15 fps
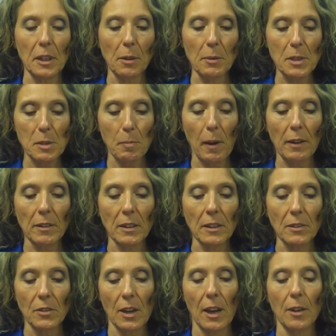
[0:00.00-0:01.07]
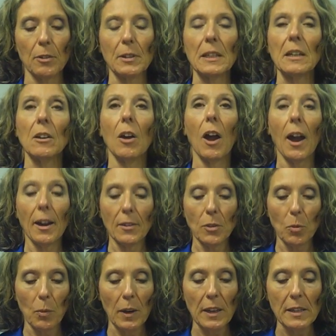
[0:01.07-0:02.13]
respect, and integrity guide the
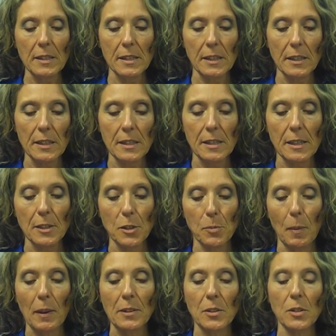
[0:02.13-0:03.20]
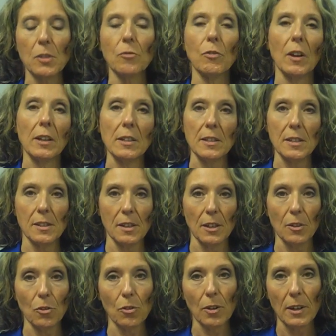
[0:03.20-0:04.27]
way CDC spends the funds
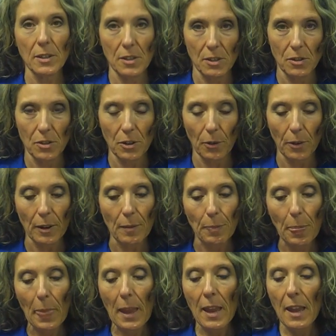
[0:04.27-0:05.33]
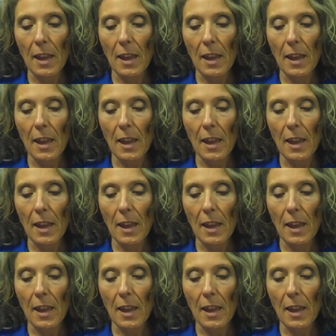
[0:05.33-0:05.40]
entrusted to it.